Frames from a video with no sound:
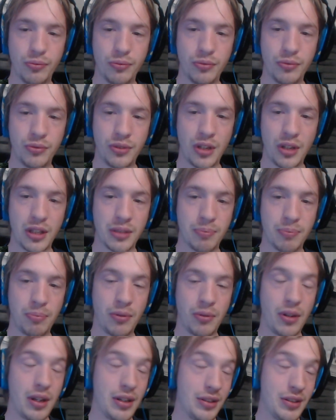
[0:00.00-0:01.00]
takes
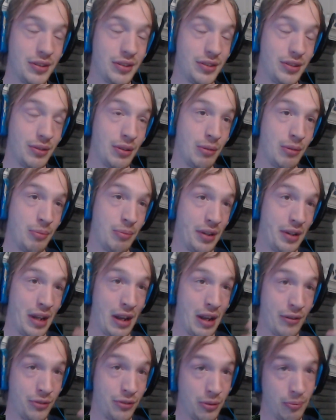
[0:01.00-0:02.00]
place a little bit
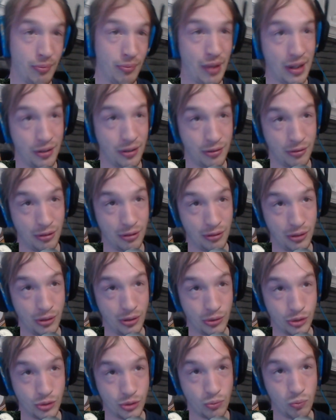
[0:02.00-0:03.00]
after Blackwell
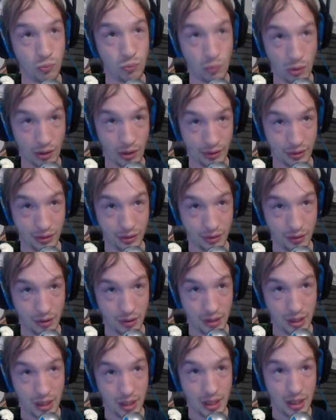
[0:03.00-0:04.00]
Ghost 1.
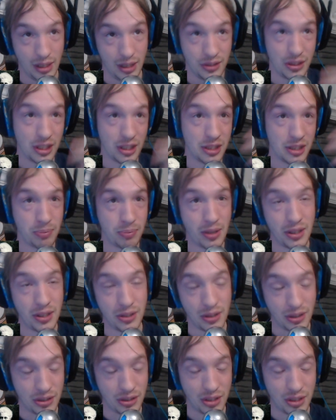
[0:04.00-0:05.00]
Takes place
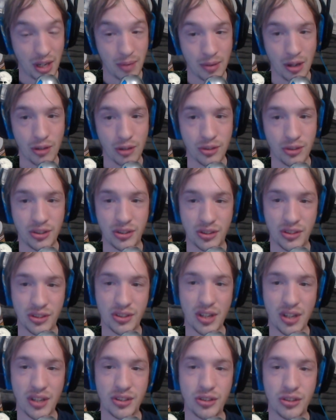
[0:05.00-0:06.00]
in the same house. He
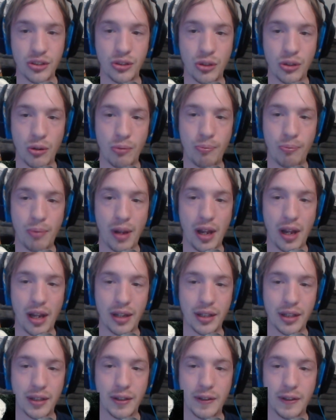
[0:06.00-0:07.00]
decides to go back.